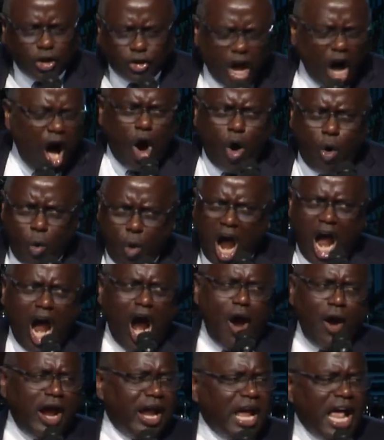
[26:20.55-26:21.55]
The don't
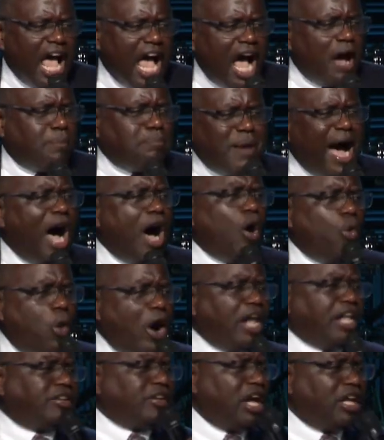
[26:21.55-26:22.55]
worry about
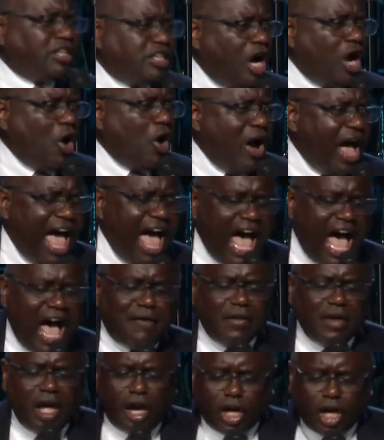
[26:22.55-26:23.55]
what you don't
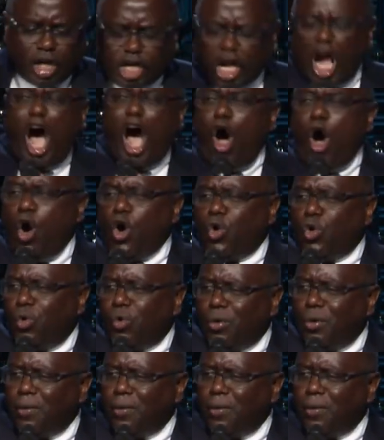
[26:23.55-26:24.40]
have. Go.